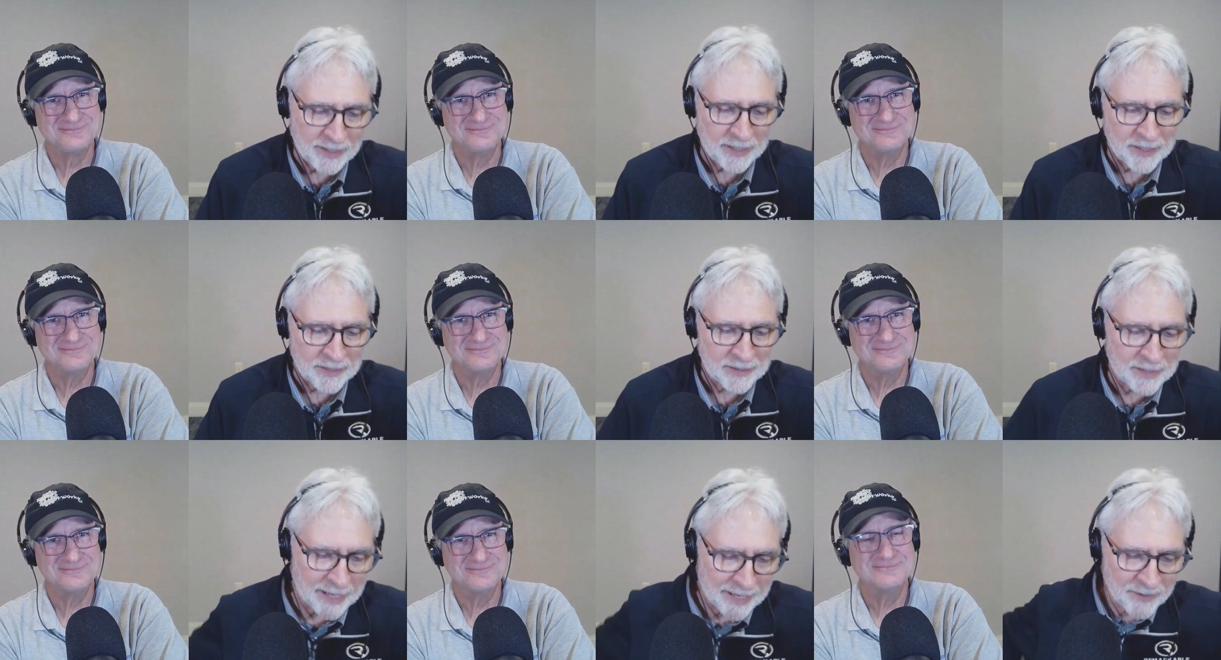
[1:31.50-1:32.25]
Speaker 1: And
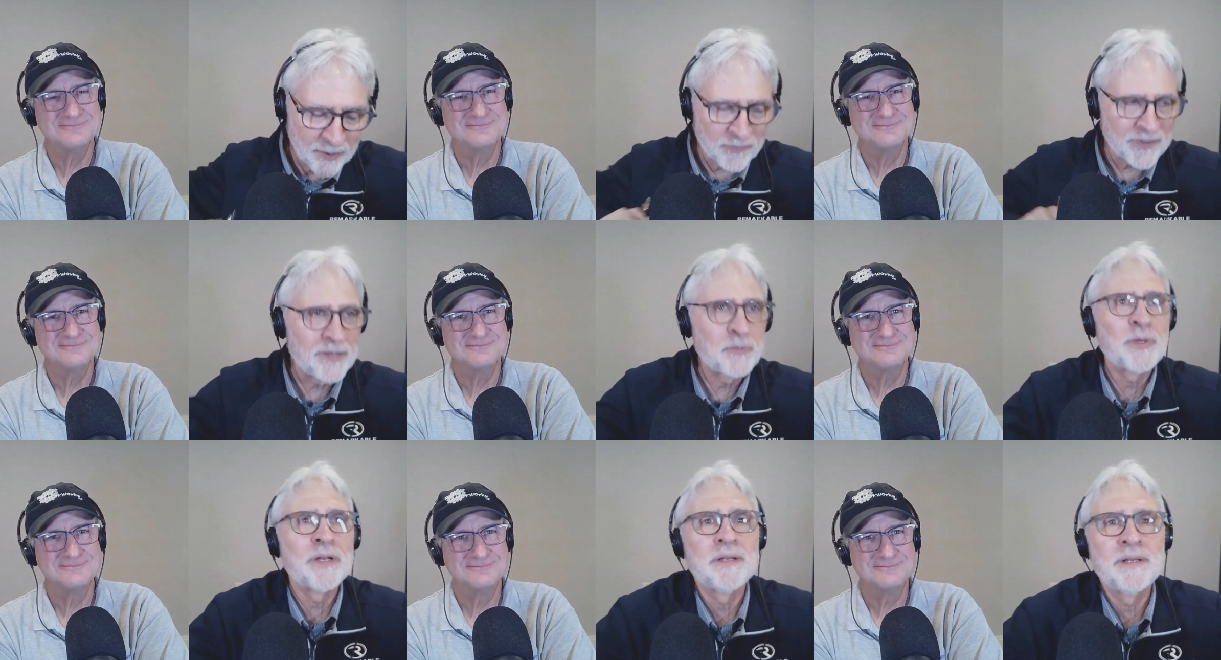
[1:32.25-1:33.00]
I don't know if
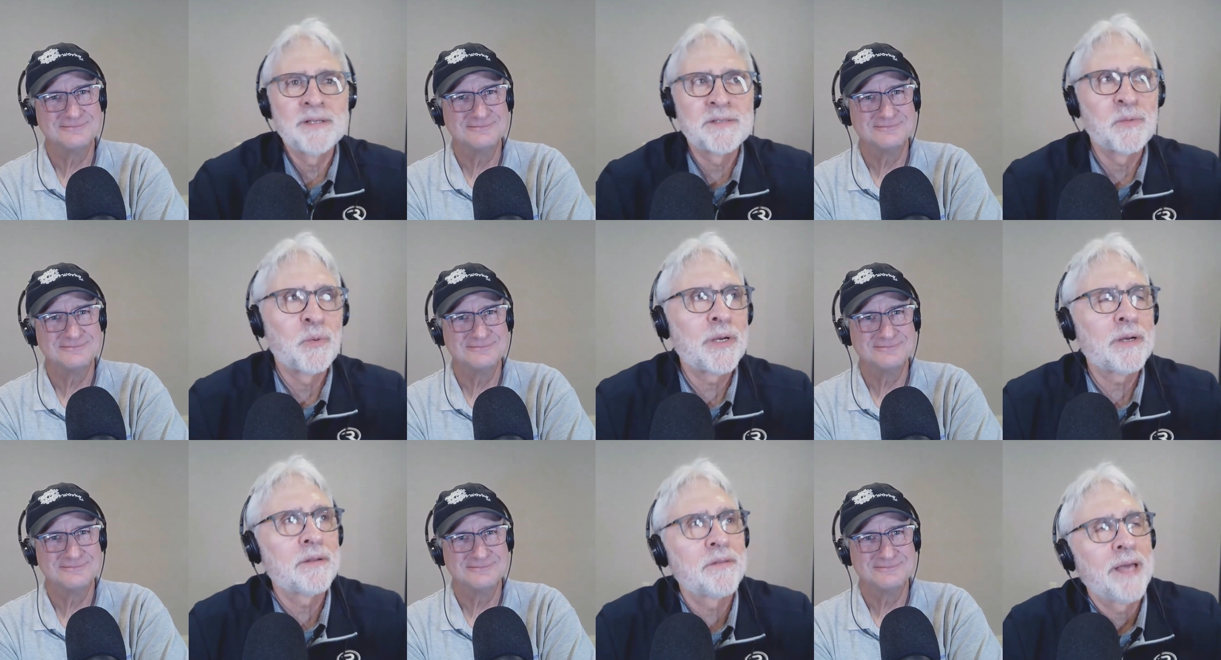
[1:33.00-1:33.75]
anyone is
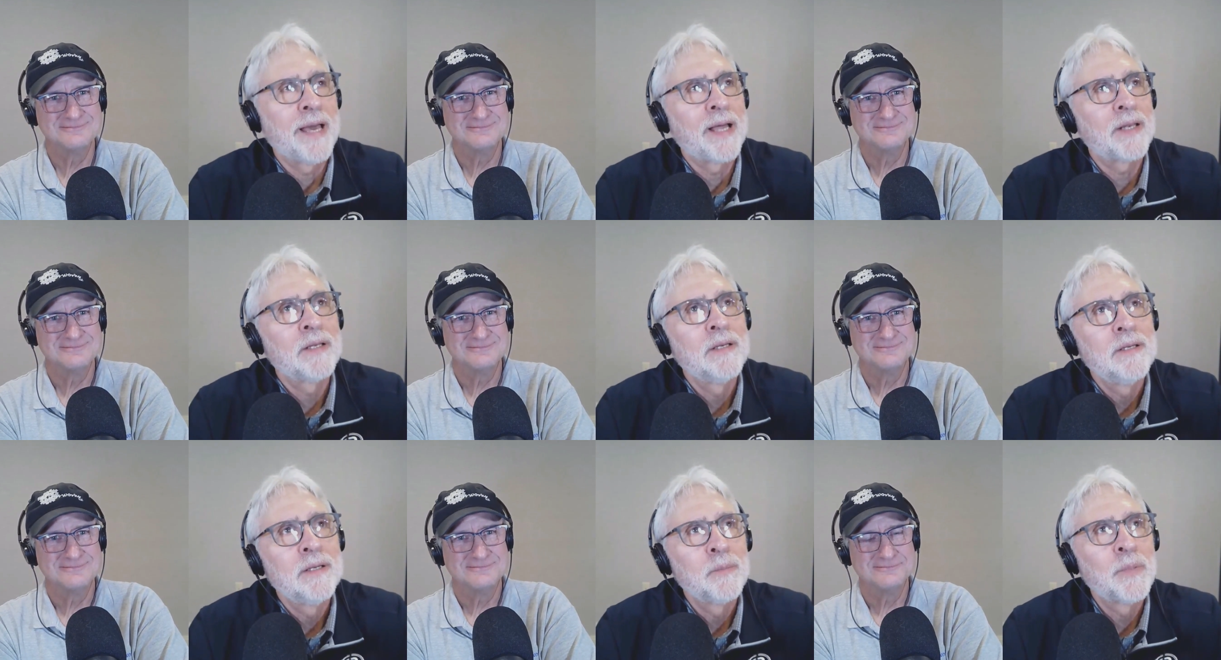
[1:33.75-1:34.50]
aware of that,
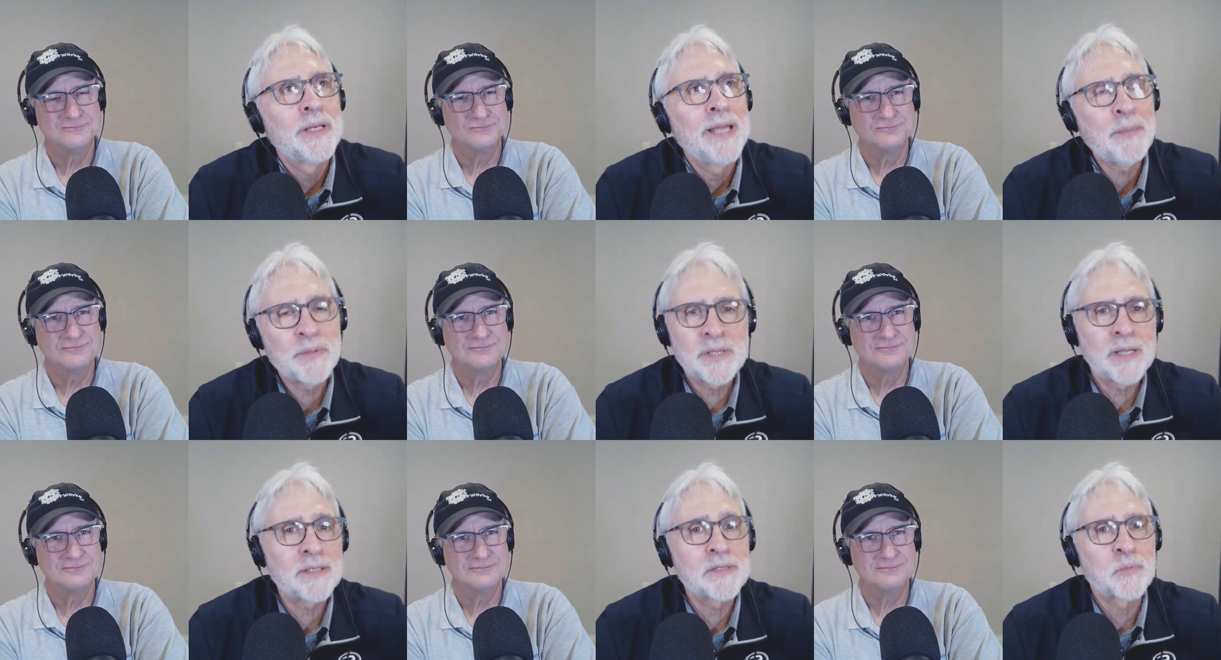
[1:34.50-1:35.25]
but Napa's
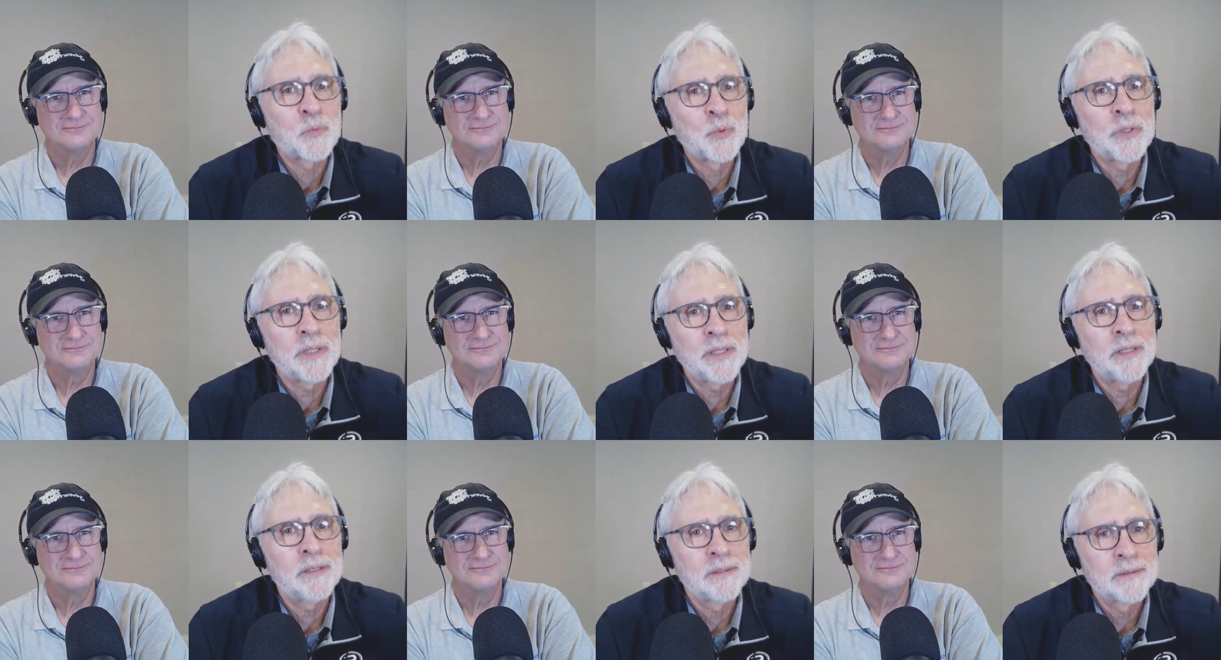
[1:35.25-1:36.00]
got this
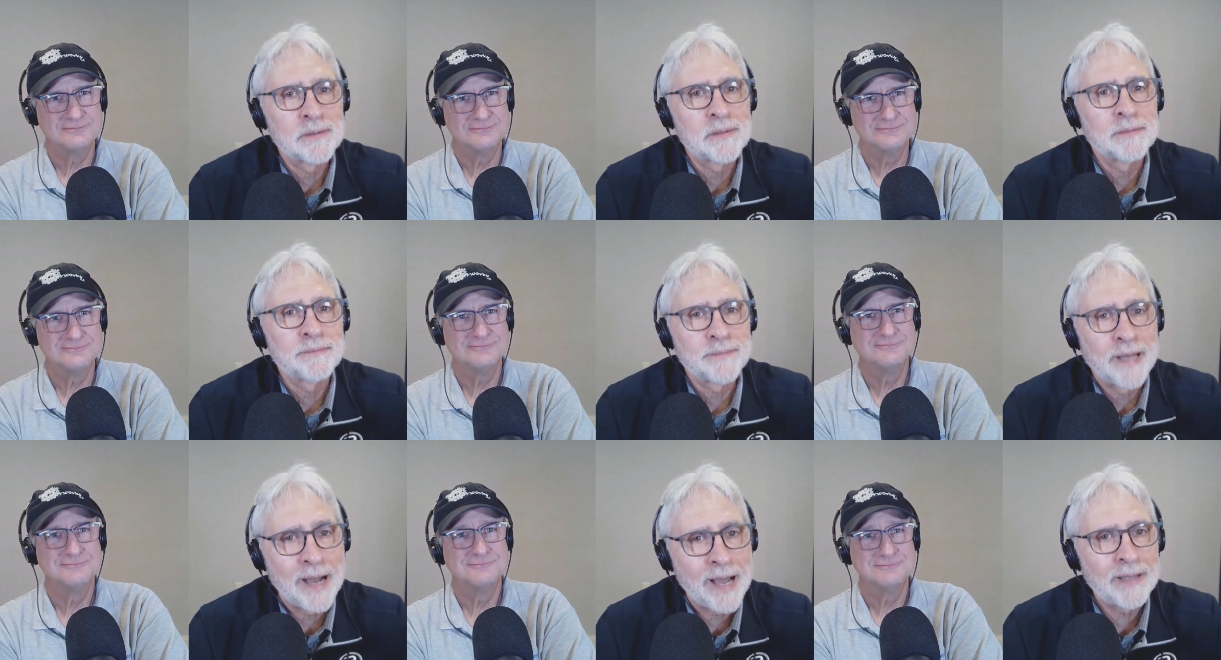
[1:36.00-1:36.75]
really
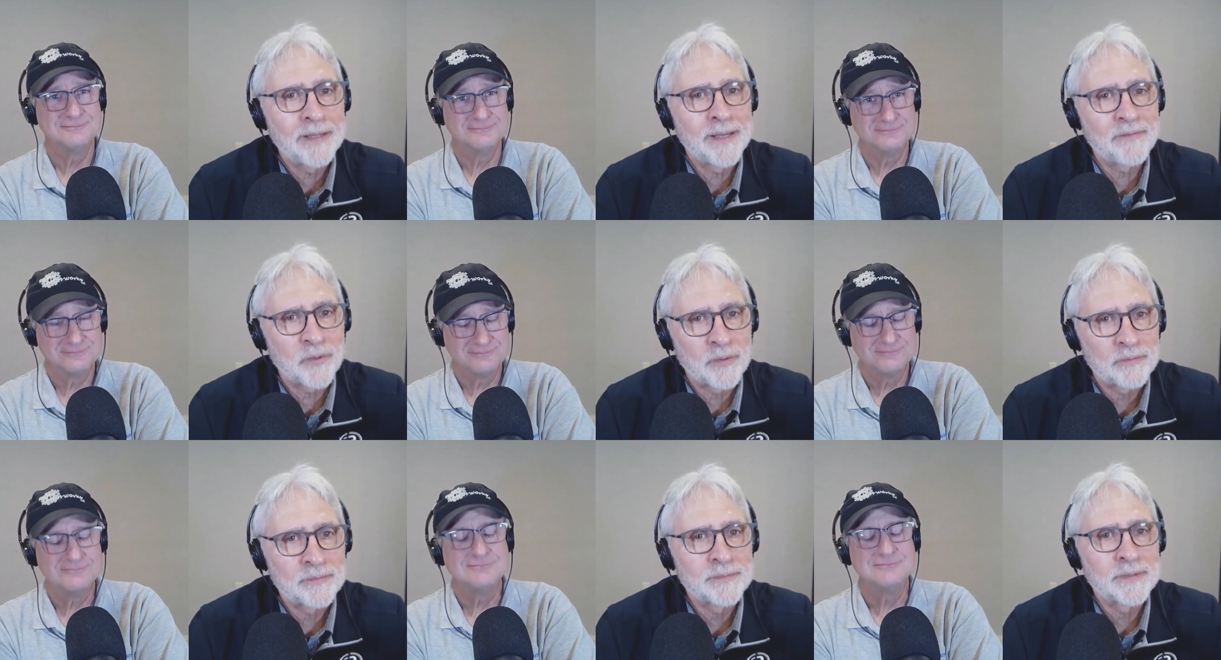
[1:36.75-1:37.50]
uh, high
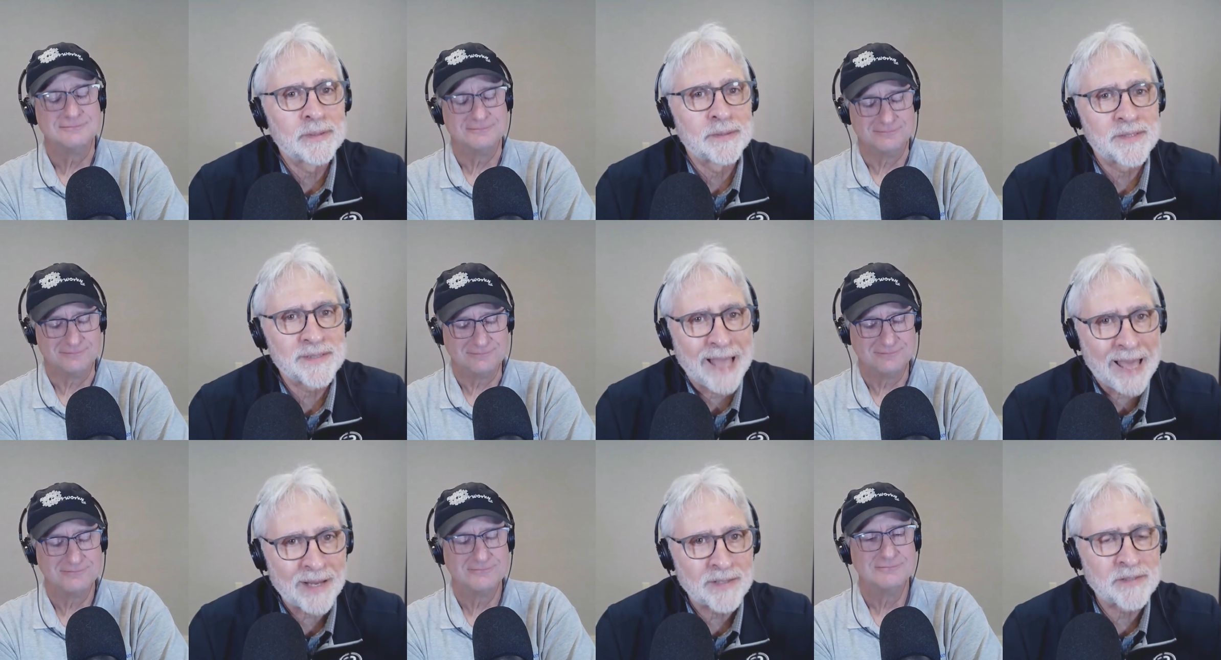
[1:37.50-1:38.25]
level uh,
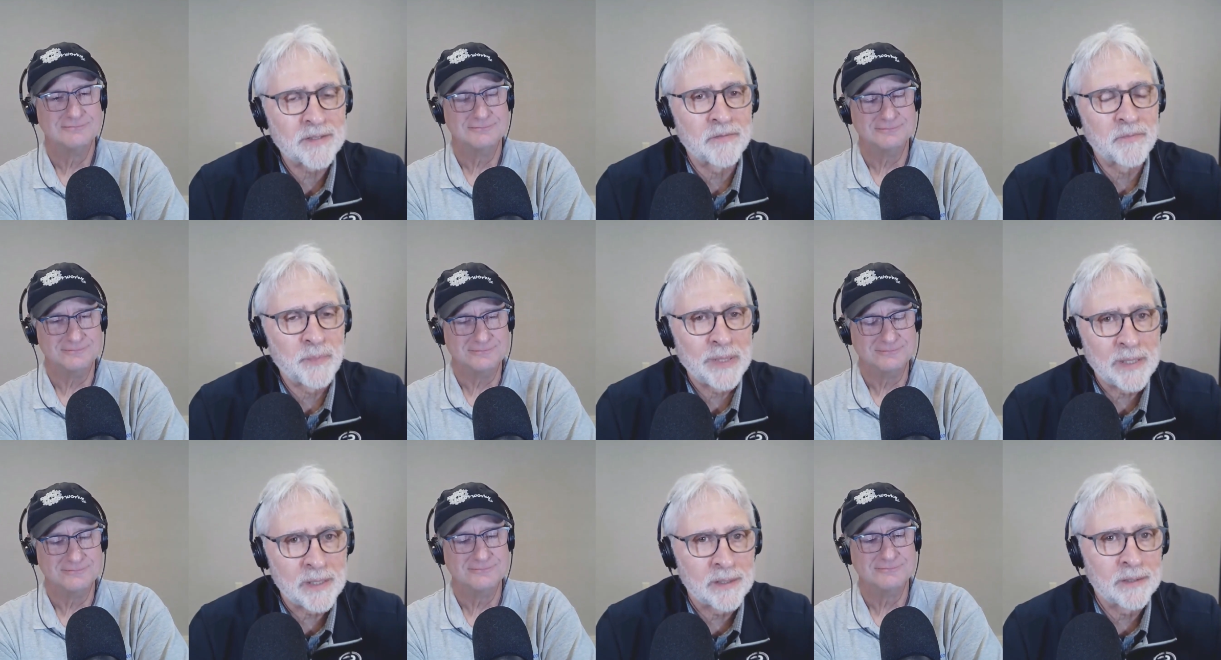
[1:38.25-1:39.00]
status of
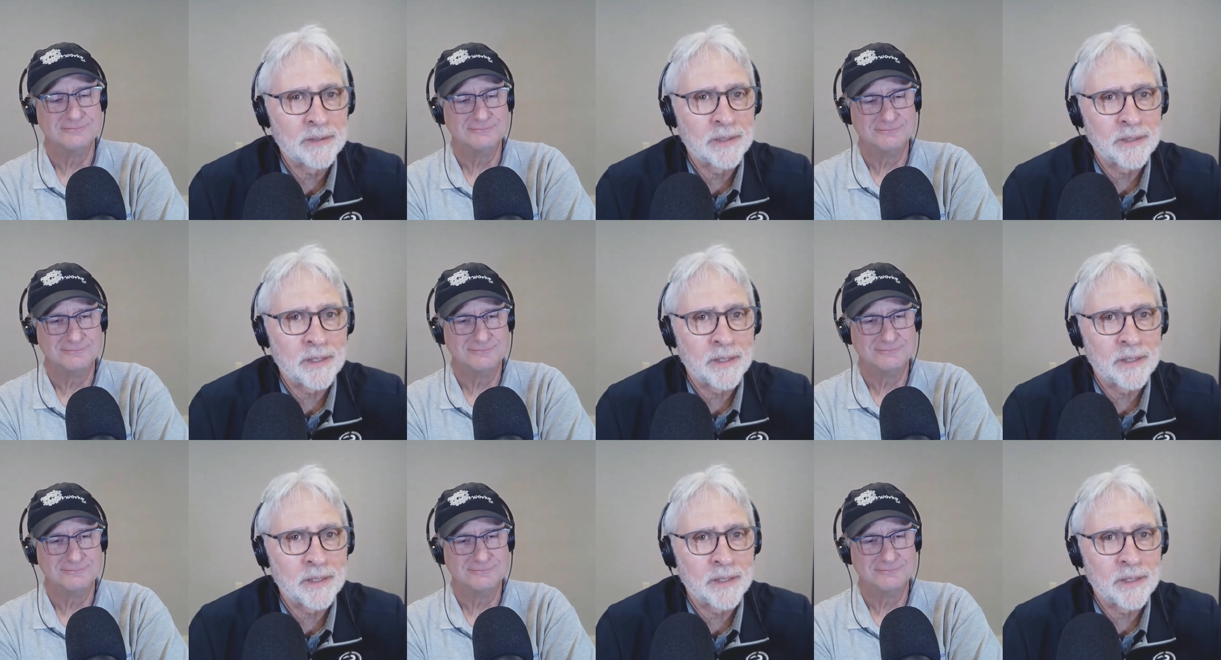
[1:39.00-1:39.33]
being an